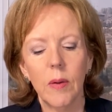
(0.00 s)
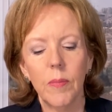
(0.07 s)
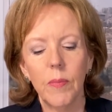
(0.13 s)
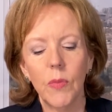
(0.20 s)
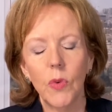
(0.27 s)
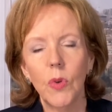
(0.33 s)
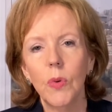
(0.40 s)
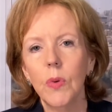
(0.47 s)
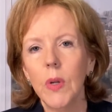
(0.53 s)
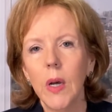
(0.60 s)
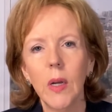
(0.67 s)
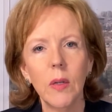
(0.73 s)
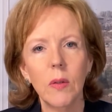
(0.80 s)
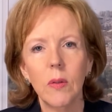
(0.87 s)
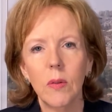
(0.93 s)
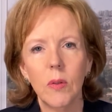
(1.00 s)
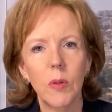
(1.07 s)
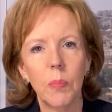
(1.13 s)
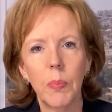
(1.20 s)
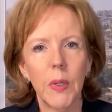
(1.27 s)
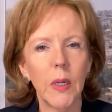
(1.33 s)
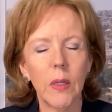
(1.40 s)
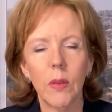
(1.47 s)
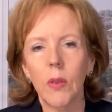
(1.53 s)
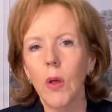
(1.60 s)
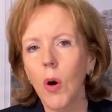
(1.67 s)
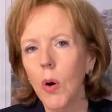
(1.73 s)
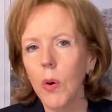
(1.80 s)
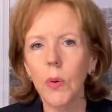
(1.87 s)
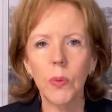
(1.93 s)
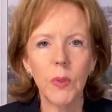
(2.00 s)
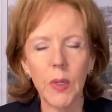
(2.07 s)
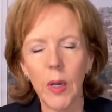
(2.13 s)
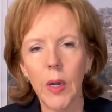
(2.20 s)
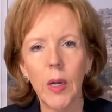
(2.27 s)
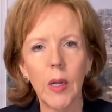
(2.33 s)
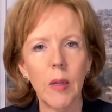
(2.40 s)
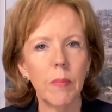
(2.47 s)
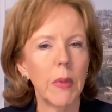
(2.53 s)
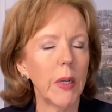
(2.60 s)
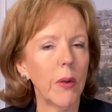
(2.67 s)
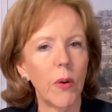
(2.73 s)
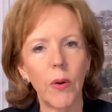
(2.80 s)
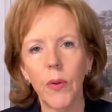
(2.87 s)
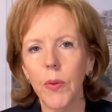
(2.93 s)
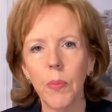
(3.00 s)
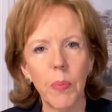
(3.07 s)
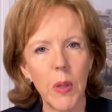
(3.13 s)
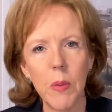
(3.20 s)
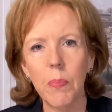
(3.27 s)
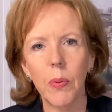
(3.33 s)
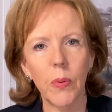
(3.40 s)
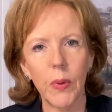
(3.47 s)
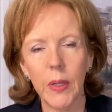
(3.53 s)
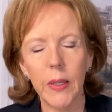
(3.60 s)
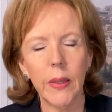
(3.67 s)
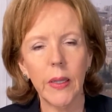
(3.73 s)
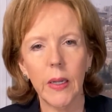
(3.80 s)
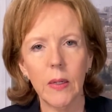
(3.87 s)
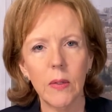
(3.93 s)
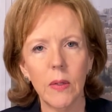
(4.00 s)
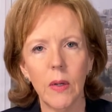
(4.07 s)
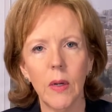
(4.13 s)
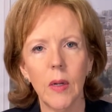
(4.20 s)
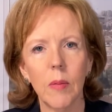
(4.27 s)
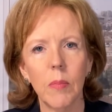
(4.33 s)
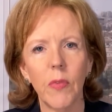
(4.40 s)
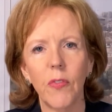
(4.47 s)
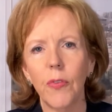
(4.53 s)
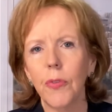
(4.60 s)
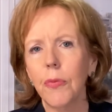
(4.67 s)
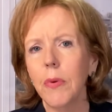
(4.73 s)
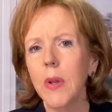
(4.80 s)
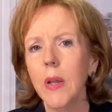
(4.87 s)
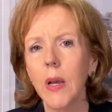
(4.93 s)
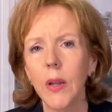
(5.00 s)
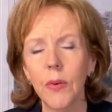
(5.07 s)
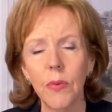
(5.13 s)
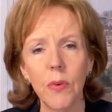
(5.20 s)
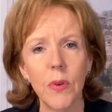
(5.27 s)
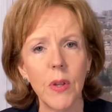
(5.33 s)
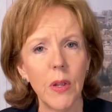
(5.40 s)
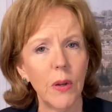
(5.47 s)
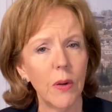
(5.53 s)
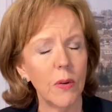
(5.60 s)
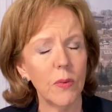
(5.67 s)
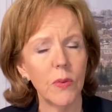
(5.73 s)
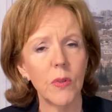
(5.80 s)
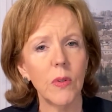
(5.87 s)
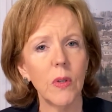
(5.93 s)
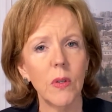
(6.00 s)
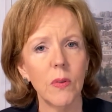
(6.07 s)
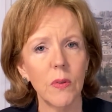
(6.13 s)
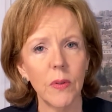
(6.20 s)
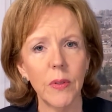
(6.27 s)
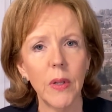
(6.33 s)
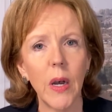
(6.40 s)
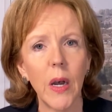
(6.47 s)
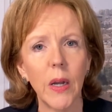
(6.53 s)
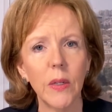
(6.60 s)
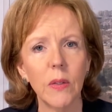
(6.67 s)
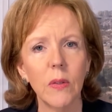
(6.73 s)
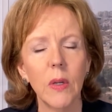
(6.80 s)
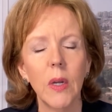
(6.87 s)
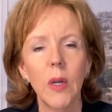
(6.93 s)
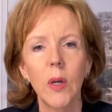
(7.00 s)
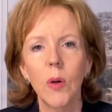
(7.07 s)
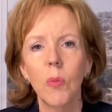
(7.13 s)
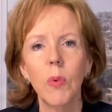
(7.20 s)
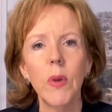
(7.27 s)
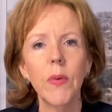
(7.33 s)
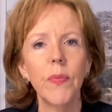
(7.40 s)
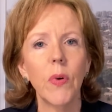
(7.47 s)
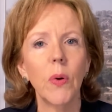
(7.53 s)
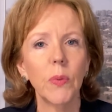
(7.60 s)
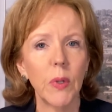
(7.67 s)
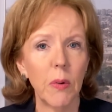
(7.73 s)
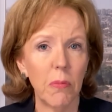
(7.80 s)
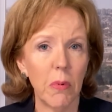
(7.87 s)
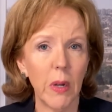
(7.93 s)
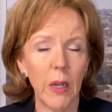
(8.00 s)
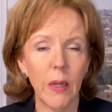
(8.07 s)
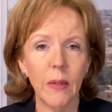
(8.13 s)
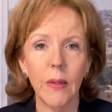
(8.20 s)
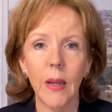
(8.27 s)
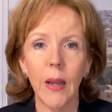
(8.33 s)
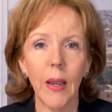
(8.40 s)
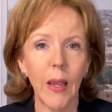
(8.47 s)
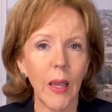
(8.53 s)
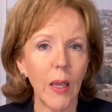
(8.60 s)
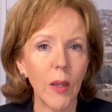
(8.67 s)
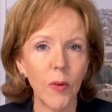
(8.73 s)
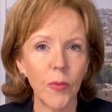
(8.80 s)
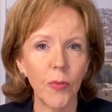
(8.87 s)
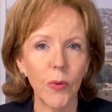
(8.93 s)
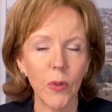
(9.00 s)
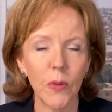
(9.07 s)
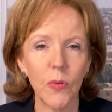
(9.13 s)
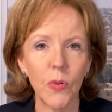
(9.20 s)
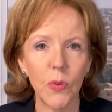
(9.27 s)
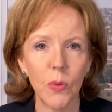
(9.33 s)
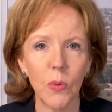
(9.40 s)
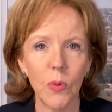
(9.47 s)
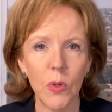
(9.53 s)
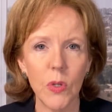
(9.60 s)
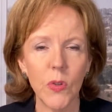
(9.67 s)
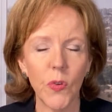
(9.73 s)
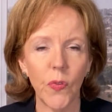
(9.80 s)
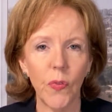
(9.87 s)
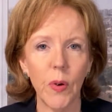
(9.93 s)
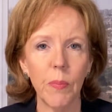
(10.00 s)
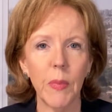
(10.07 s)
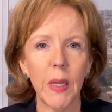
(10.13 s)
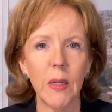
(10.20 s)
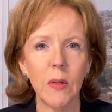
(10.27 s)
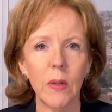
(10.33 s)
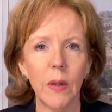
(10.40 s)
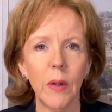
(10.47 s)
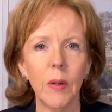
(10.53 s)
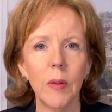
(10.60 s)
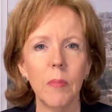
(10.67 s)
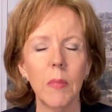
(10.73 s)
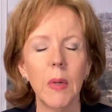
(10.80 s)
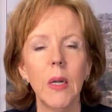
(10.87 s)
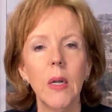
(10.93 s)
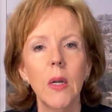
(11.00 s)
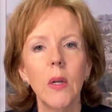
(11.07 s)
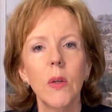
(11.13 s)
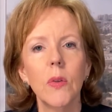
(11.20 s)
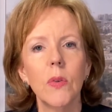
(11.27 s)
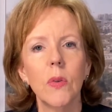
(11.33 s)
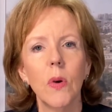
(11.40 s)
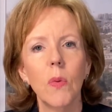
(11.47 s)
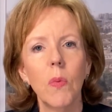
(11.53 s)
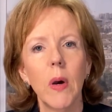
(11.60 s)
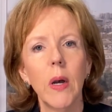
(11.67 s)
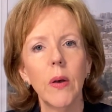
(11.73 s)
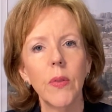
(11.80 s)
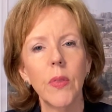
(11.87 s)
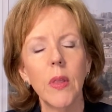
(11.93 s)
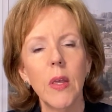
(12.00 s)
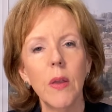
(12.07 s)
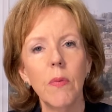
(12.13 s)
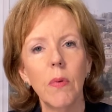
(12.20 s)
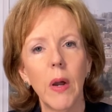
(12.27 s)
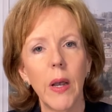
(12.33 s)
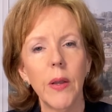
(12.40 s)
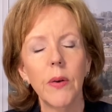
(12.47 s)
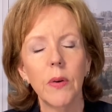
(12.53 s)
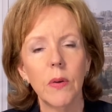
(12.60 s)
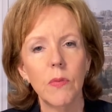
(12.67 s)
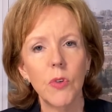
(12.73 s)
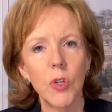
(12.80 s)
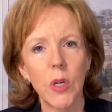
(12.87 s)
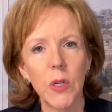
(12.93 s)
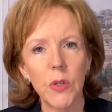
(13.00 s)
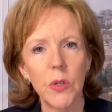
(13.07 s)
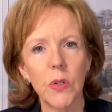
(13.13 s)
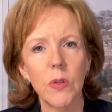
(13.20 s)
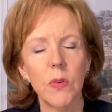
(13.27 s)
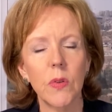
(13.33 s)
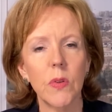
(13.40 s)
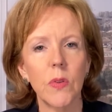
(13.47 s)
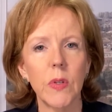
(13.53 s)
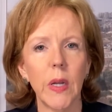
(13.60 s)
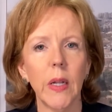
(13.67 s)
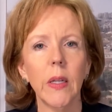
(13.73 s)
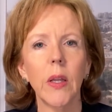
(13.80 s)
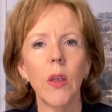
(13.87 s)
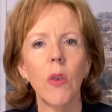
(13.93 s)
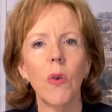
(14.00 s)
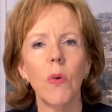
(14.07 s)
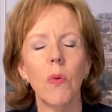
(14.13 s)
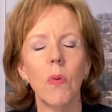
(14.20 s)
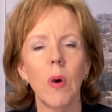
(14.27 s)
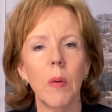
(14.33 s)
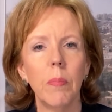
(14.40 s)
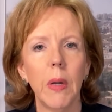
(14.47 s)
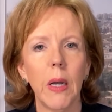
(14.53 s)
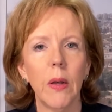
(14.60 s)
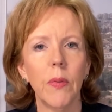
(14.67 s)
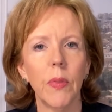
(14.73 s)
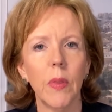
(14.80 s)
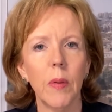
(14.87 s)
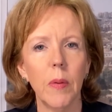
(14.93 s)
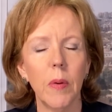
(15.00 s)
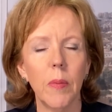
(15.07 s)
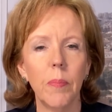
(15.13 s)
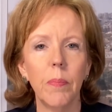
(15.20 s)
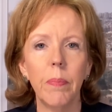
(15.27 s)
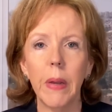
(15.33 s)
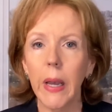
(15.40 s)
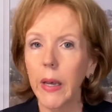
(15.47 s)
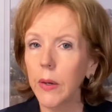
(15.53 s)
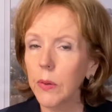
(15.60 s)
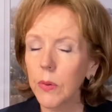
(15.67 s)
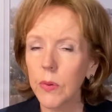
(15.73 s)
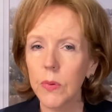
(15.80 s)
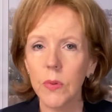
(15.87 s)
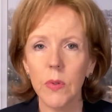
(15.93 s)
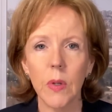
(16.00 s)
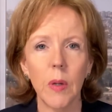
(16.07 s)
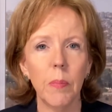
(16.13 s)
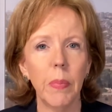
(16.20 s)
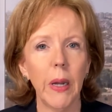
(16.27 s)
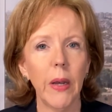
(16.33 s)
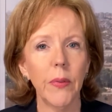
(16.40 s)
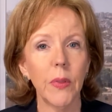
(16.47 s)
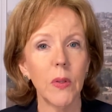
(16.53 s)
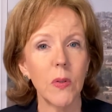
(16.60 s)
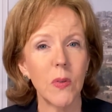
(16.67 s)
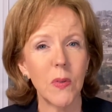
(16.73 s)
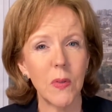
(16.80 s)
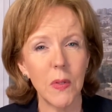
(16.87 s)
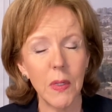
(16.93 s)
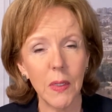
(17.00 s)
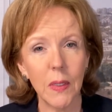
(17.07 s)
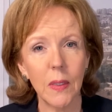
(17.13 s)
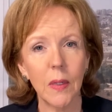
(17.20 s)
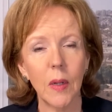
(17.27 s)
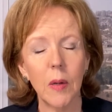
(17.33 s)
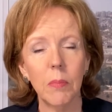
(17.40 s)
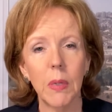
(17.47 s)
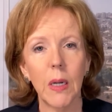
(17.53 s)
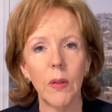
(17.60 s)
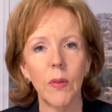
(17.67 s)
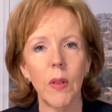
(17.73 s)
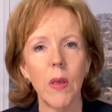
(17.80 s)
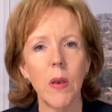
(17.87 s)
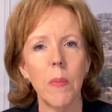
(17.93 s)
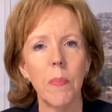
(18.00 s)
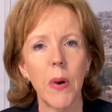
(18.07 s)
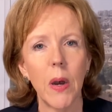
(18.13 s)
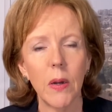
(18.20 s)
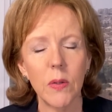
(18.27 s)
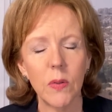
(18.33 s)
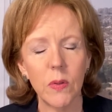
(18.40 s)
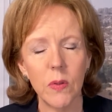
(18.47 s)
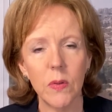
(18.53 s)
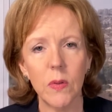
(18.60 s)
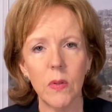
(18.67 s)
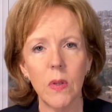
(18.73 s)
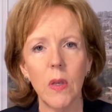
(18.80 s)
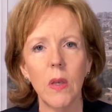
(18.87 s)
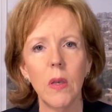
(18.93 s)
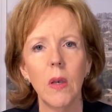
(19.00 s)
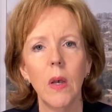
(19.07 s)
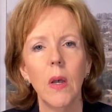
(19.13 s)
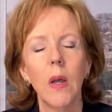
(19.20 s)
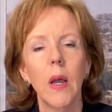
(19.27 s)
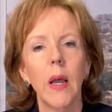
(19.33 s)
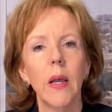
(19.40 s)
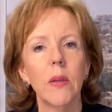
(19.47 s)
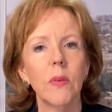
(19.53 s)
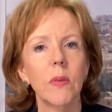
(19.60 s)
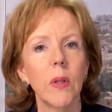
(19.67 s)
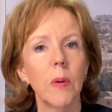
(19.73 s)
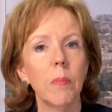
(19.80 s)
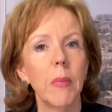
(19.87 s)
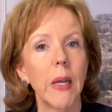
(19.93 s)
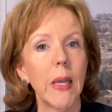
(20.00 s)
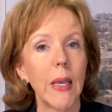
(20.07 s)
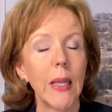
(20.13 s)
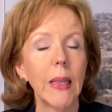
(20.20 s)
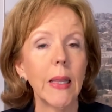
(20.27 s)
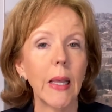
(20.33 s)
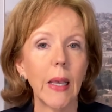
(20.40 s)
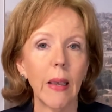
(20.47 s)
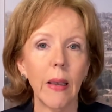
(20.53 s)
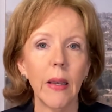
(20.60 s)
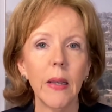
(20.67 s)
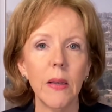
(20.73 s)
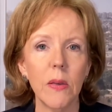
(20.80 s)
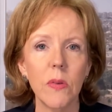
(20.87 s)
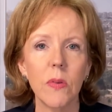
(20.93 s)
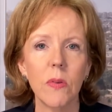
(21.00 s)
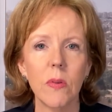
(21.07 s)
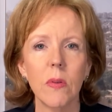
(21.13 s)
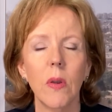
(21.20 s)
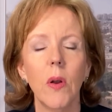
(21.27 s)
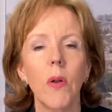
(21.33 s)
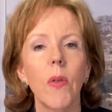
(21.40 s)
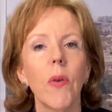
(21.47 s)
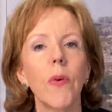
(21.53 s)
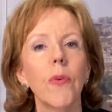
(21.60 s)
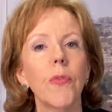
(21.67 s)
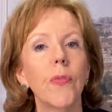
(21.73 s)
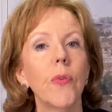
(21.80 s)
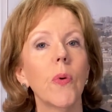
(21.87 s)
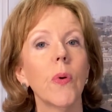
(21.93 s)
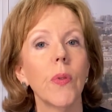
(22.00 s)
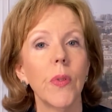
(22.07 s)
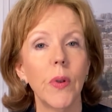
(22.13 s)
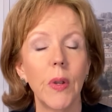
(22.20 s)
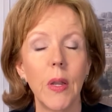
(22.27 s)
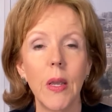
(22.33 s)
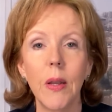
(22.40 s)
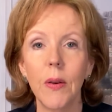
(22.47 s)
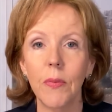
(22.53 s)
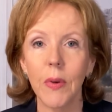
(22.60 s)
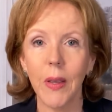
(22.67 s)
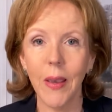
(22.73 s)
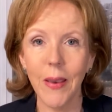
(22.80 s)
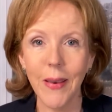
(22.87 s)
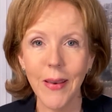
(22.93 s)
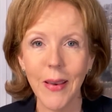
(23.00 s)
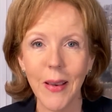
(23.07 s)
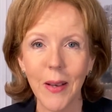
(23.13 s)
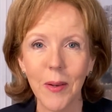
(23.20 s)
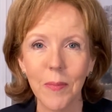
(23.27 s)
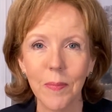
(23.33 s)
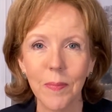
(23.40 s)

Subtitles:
do not depict the whole time and all the people in that time. 300 years is a lot. We've only read a handful of stories from that time. So while the writer of Judges is telling you about the battles, about the sin, about the apostasy, as they're making the case for the need of a king,